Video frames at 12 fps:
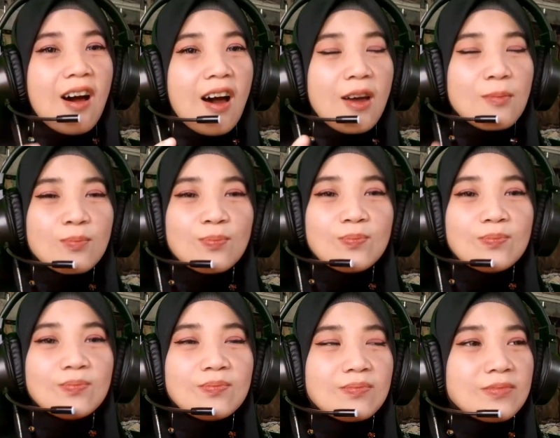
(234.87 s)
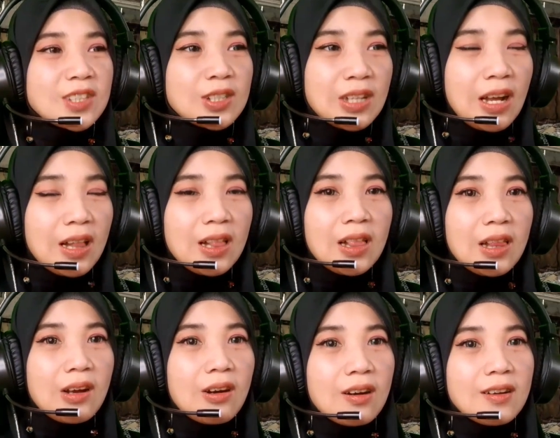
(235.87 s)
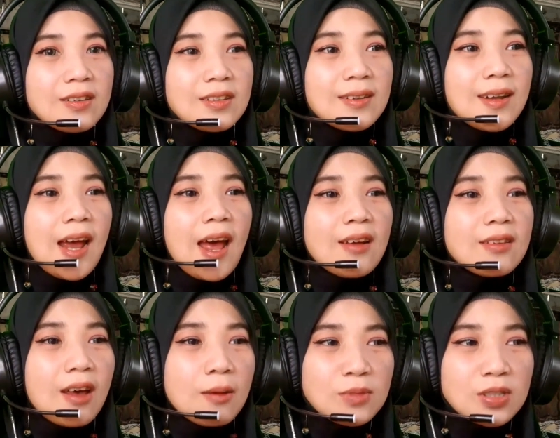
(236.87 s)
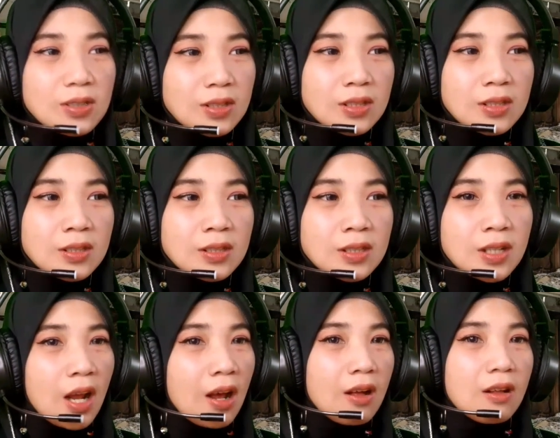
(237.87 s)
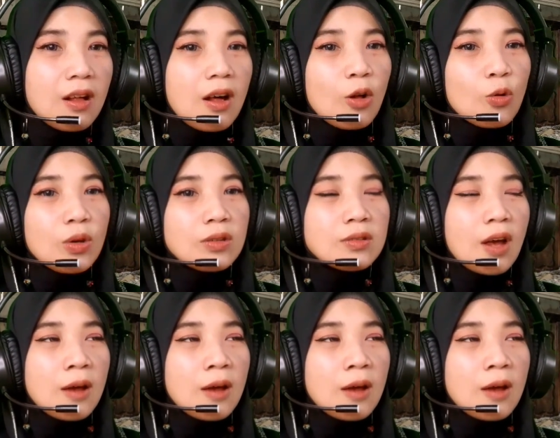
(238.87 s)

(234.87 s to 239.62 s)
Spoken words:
I'm still learn, and I'm still always